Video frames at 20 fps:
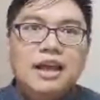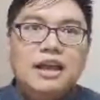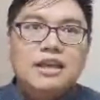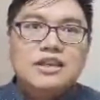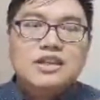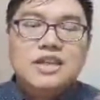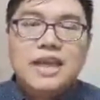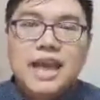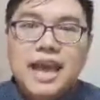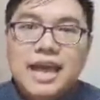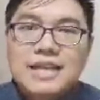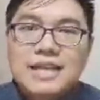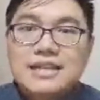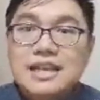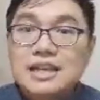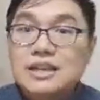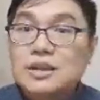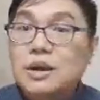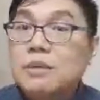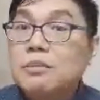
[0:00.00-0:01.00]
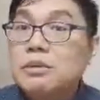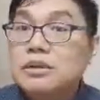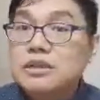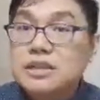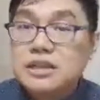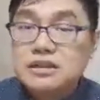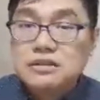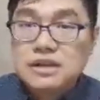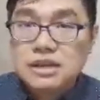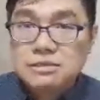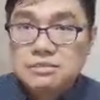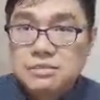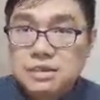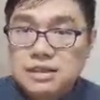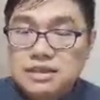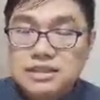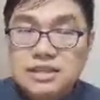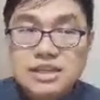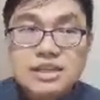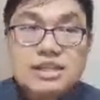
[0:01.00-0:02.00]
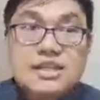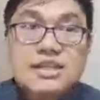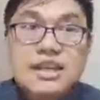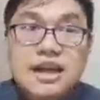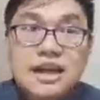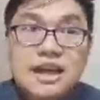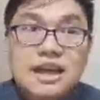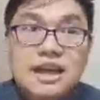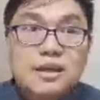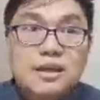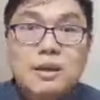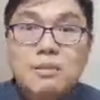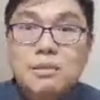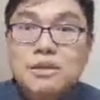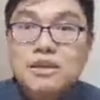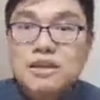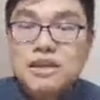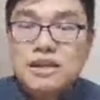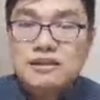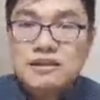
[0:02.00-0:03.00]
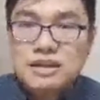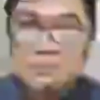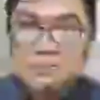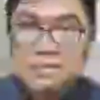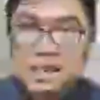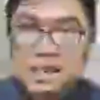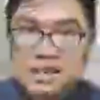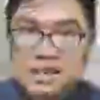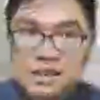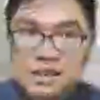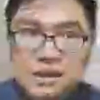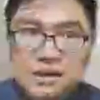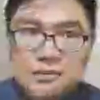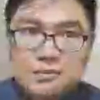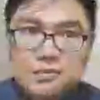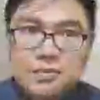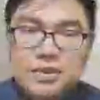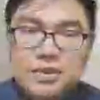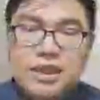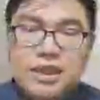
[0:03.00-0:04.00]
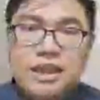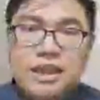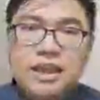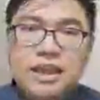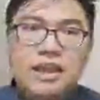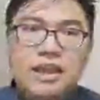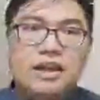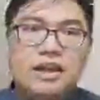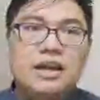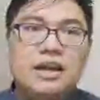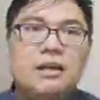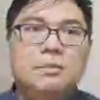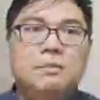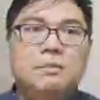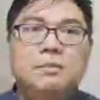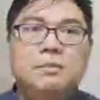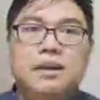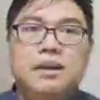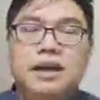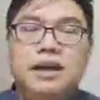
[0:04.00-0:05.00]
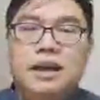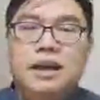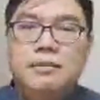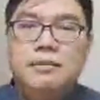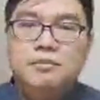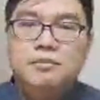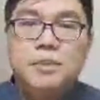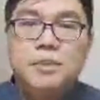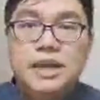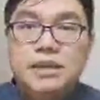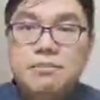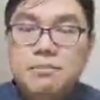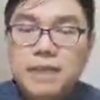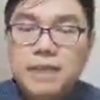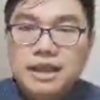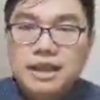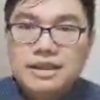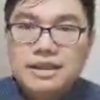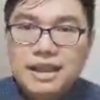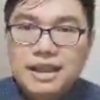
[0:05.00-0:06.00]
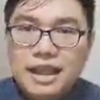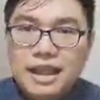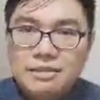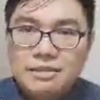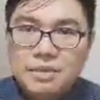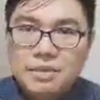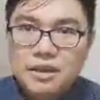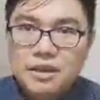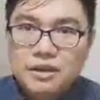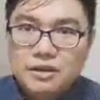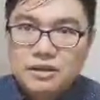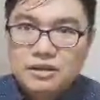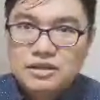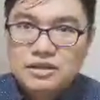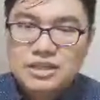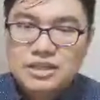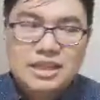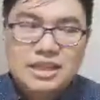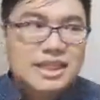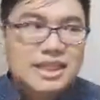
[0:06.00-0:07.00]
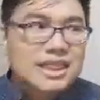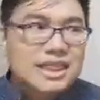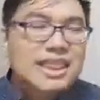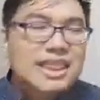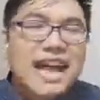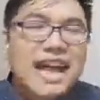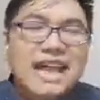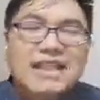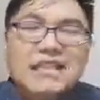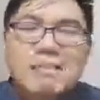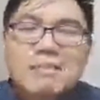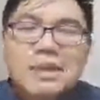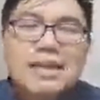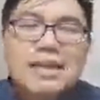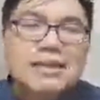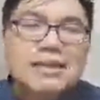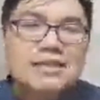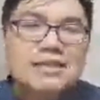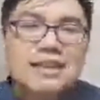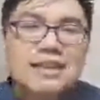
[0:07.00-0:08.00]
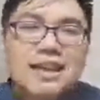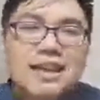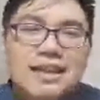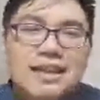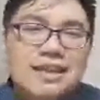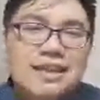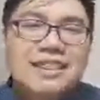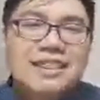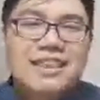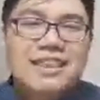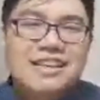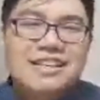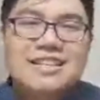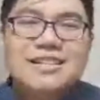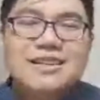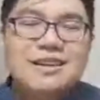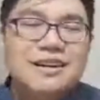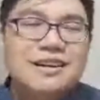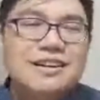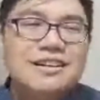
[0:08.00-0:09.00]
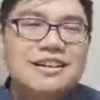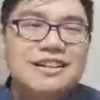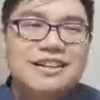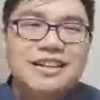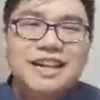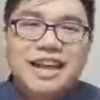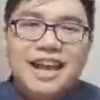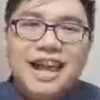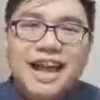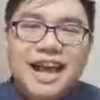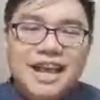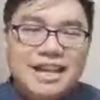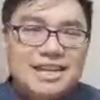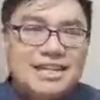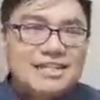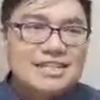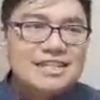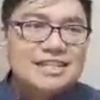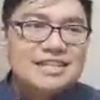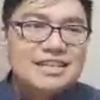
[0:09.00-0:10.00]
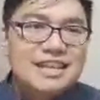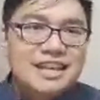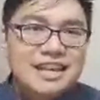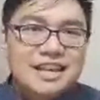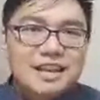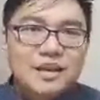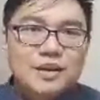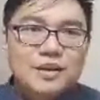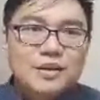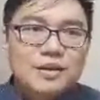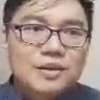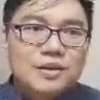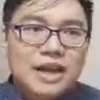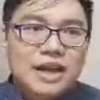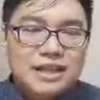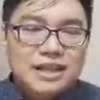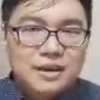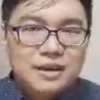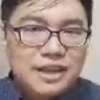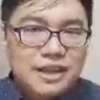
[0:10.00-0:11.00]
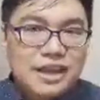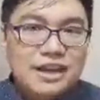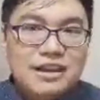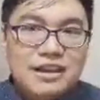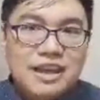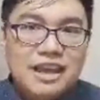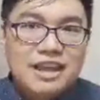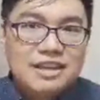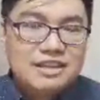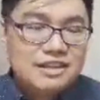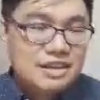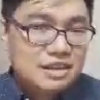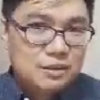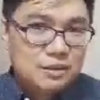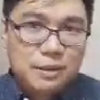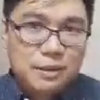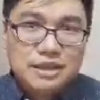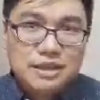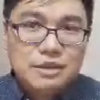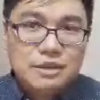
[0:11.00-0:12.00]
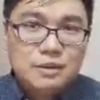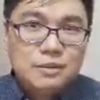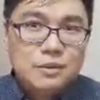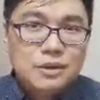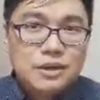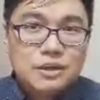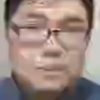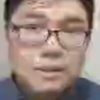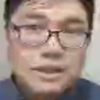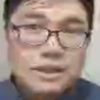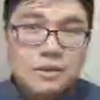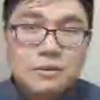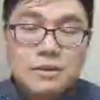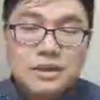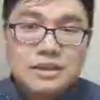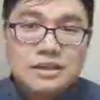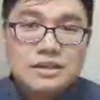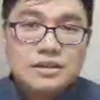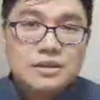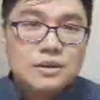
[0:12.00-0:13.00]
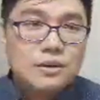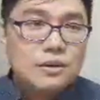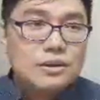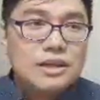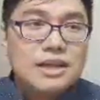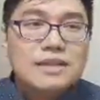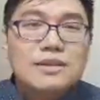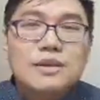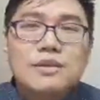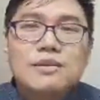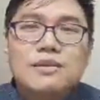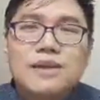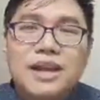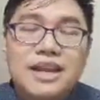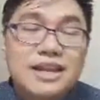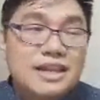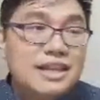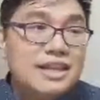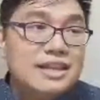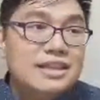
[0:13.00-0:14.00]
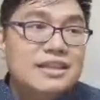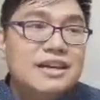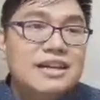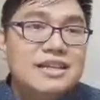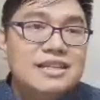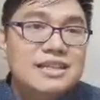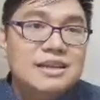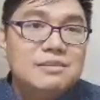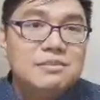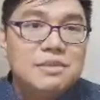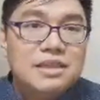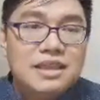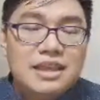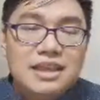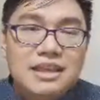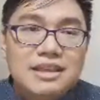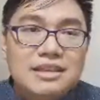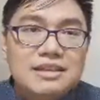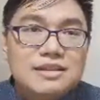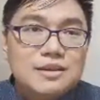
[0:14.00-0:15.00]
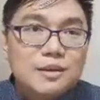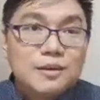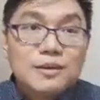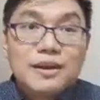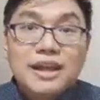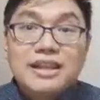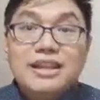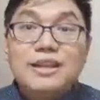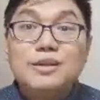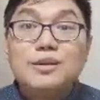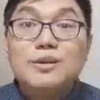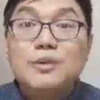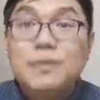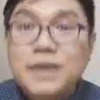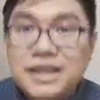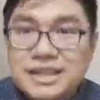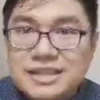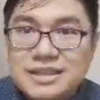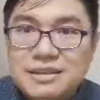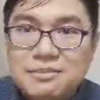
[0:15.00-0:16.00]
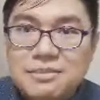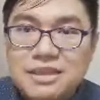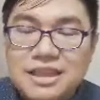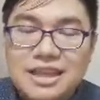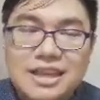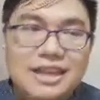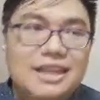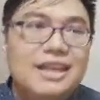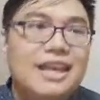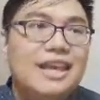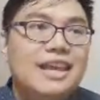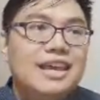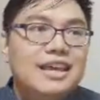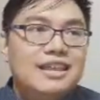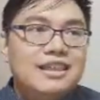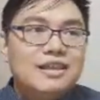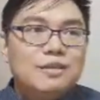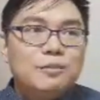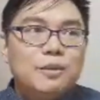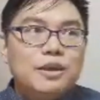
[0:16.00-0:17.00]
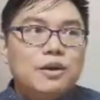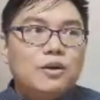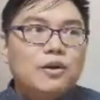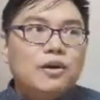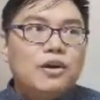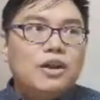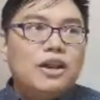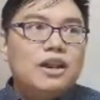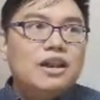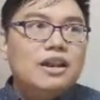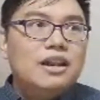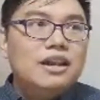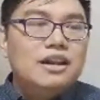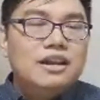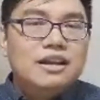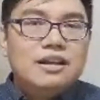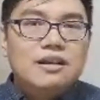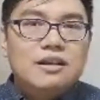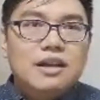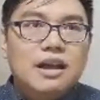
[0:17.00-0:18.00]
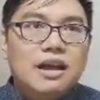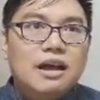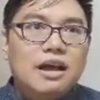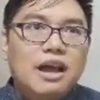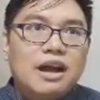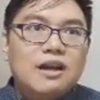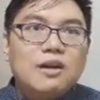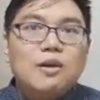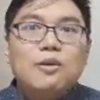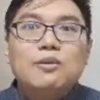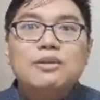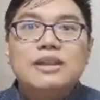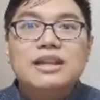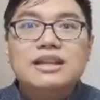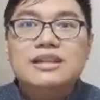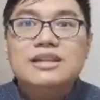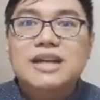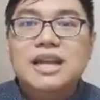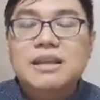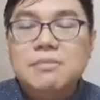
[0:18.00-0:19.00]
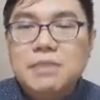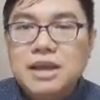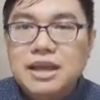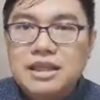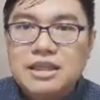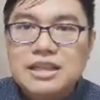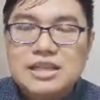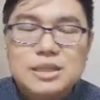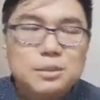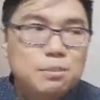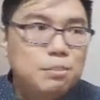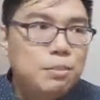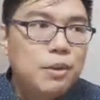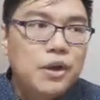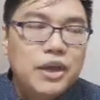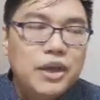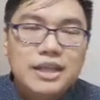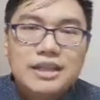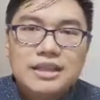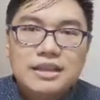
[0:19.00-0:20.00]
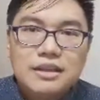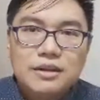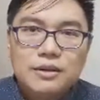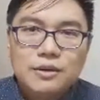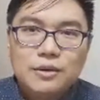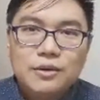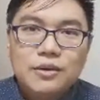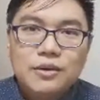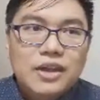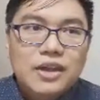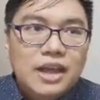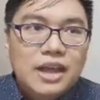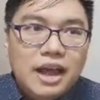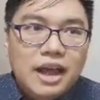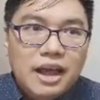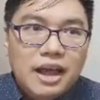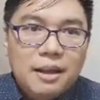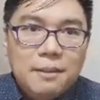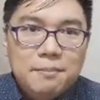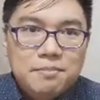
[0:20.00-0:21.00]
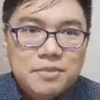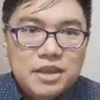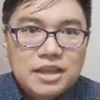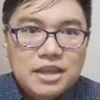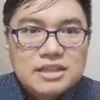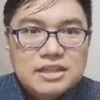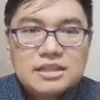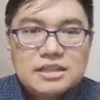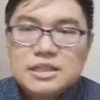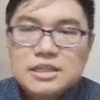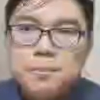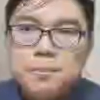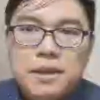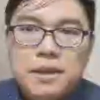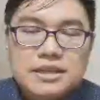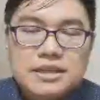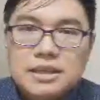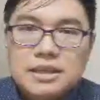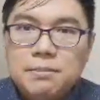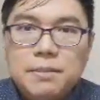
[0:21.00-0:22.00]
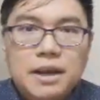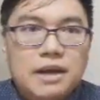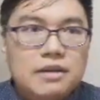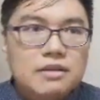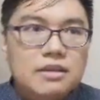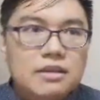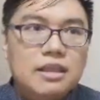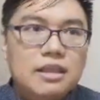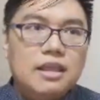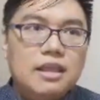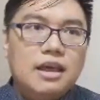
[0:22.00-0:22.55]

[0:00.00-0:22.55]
she has a double degree. She is a double degree major, taking up pre-med and biology. That means that this girl has, you know, at her young age, at 22 or 21 years old, has already done something, is already doing something that we all are only dreaming at this point, you know. It speaks about